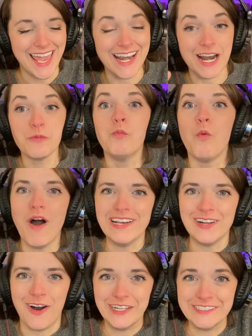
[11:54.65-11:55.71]
And I want
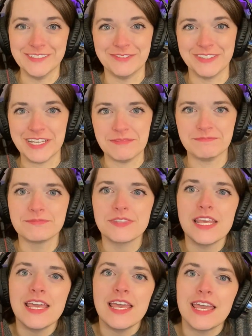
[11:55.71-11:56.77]
all of them.
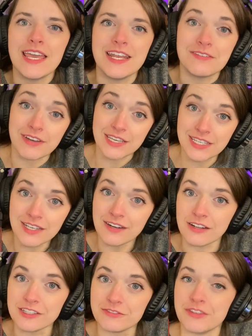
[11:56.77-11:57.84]
And if I get
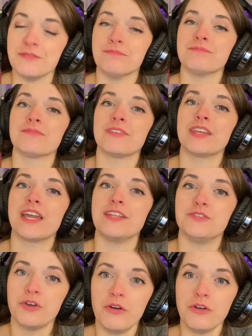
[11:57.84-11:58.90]
all of them, I
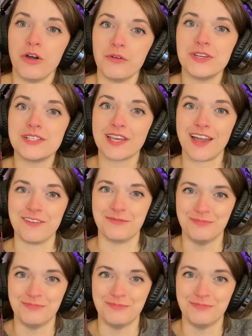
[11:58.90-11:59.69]
don't always have